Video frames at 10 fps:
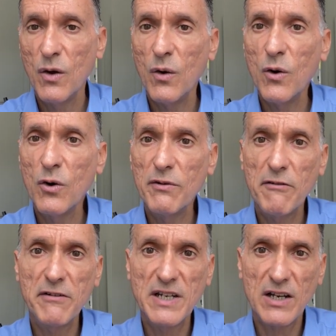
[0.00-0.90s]
or a
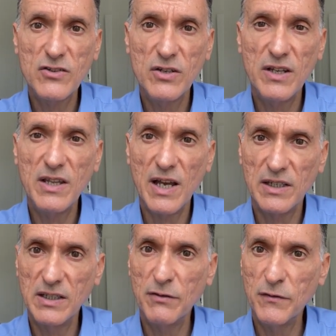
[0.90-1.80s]
reduction in the
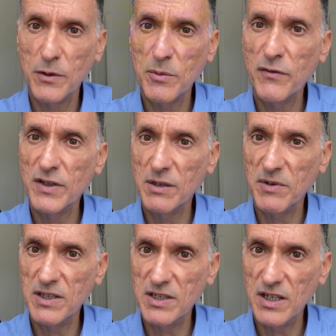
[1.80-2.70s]
active form of
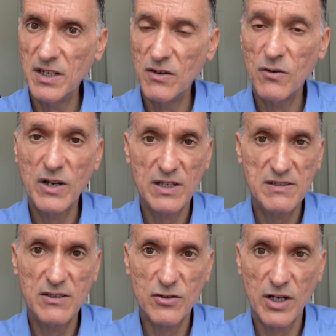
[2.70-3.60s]
vitamin D or
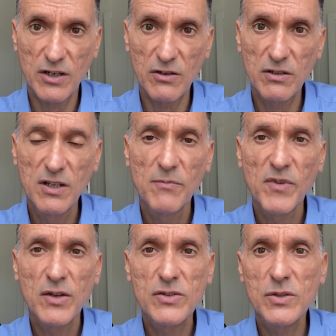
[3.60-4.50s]
calcitriol,
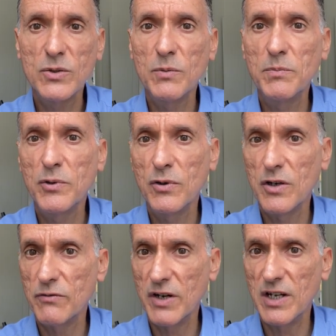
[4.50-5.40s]
due to
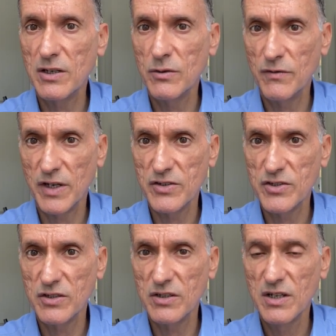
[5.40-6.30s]
poor renal
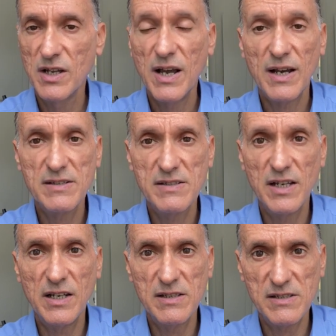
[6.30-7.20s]
conversion, as
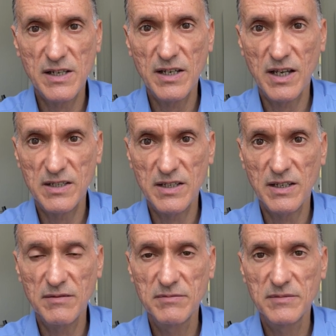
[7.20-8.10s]
seen in
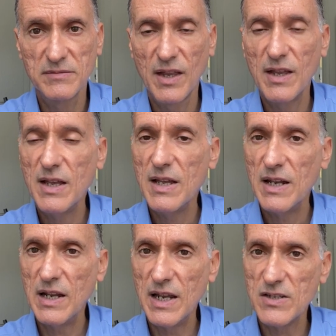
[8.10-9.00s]
CKD.
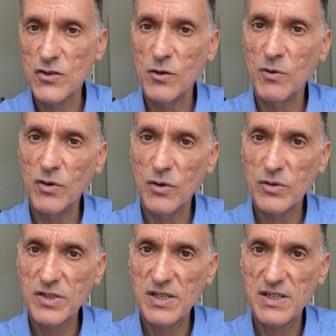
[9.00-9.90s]
Less common
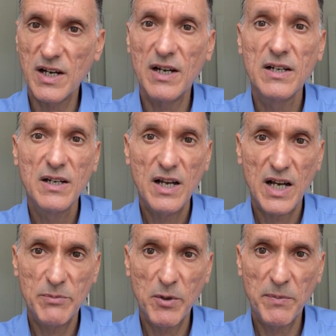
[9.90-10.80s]
causes are
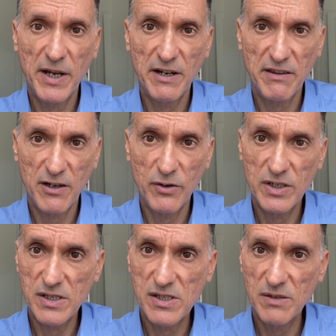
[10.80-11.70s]

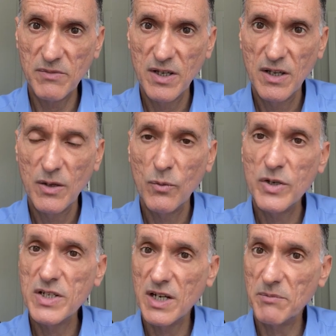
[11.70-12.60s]
hypoparathyroidism,
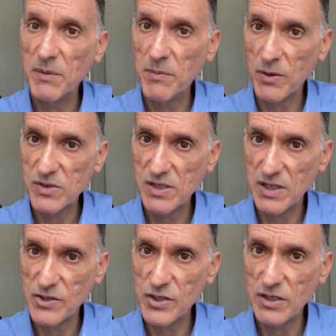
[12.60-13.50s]
which can be
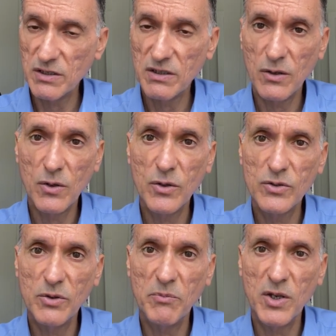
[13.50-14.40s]
post-surgical,
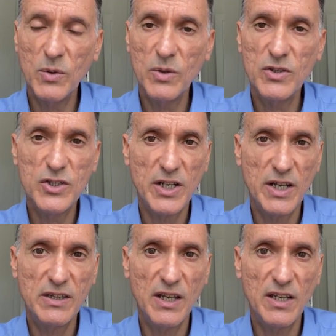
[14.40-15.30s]
autoimmune,
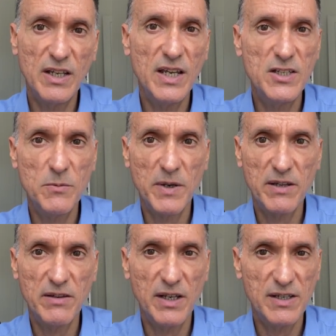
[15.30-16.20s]
genetic,
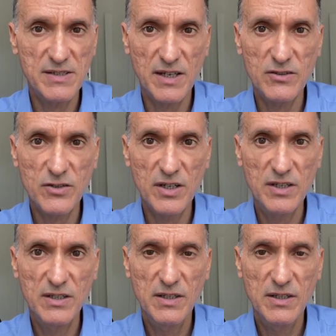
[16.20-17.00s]
idiopathic, etc.